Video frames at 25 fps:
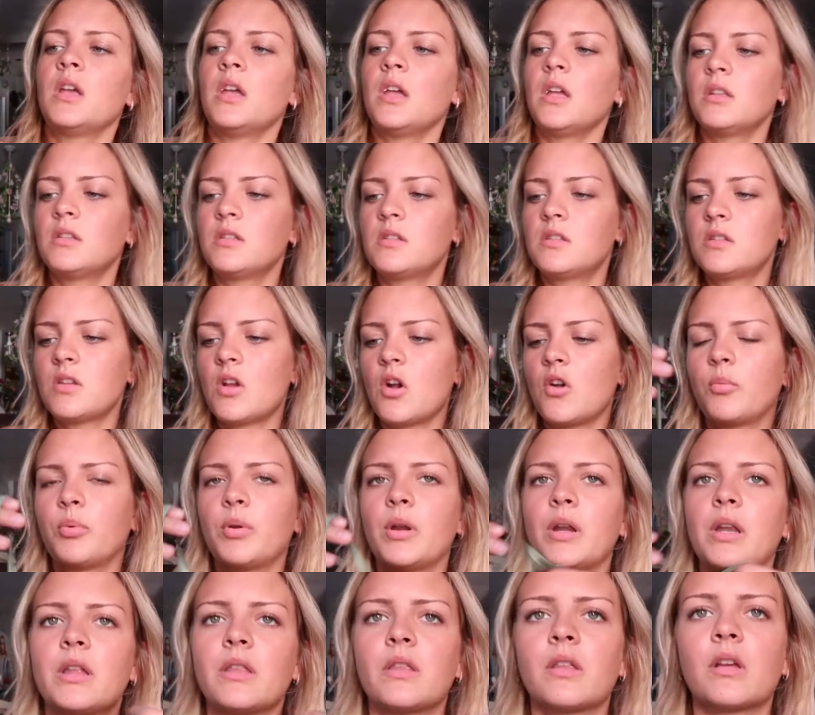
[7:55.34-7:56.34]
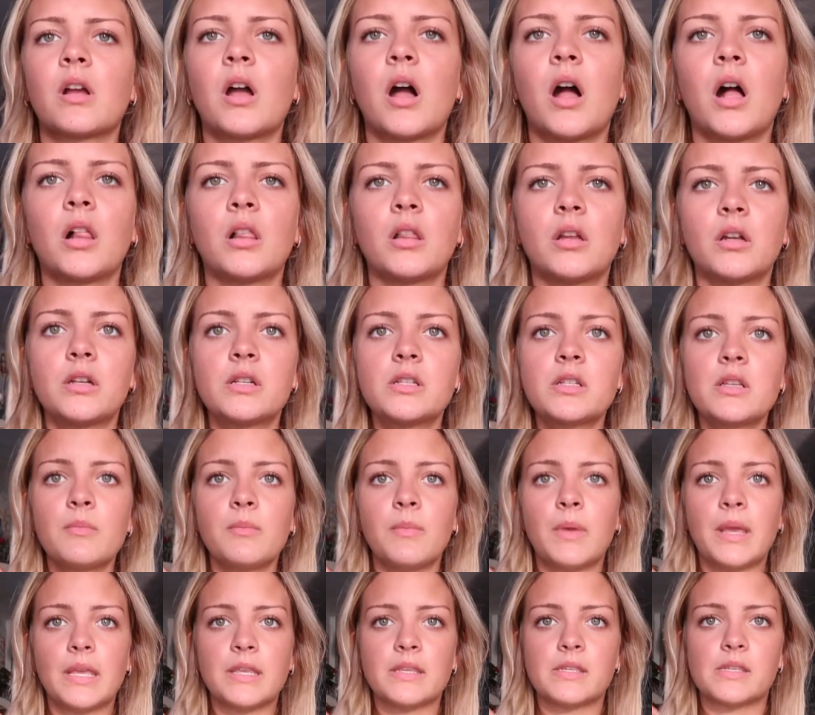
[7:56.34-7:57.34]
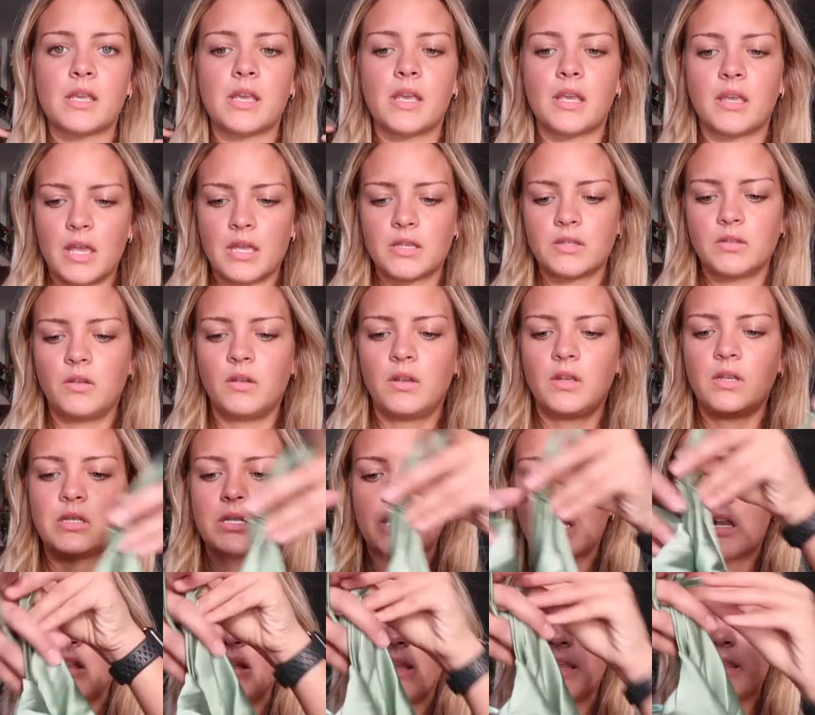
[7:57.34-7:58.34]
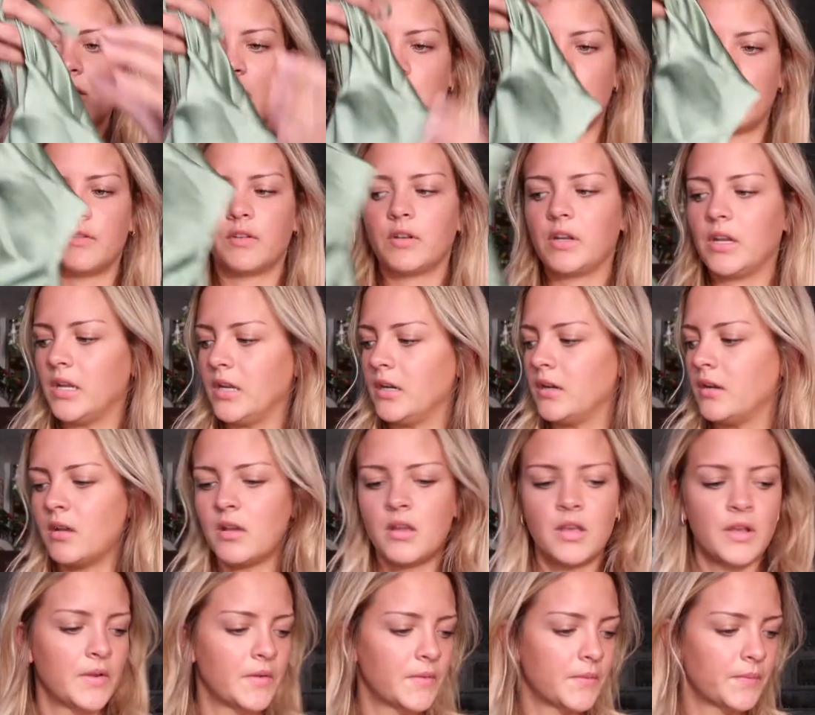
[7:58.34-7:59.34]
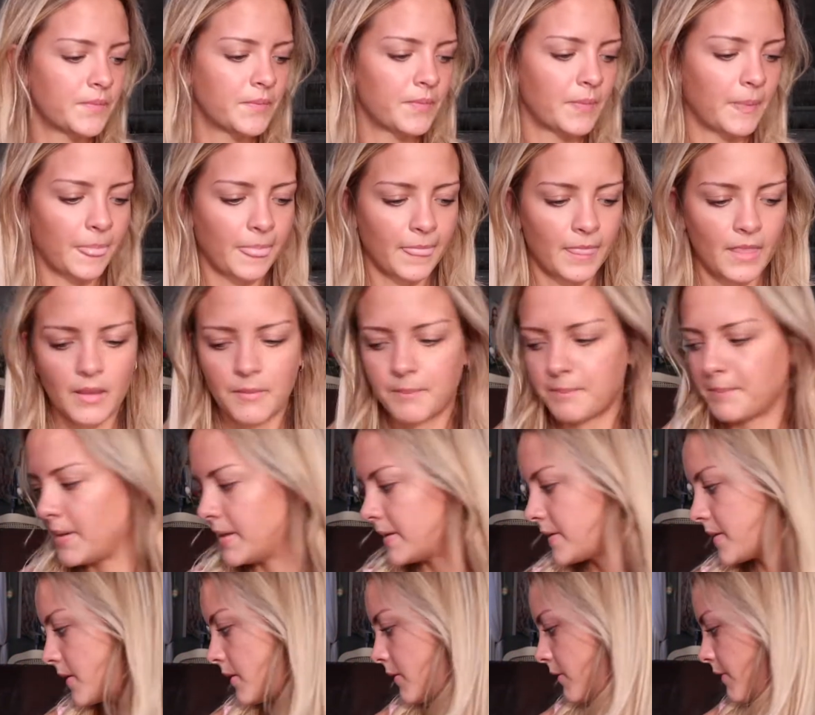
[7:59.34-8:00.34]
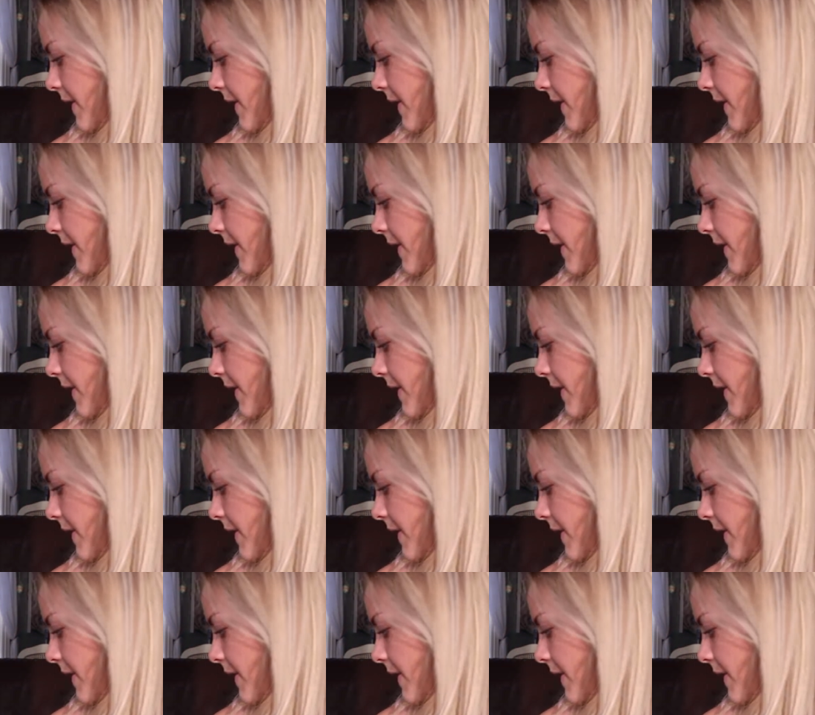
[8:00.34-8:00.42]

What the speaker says: It's so pretty. The color is amazing. As you can tell, I love green based on the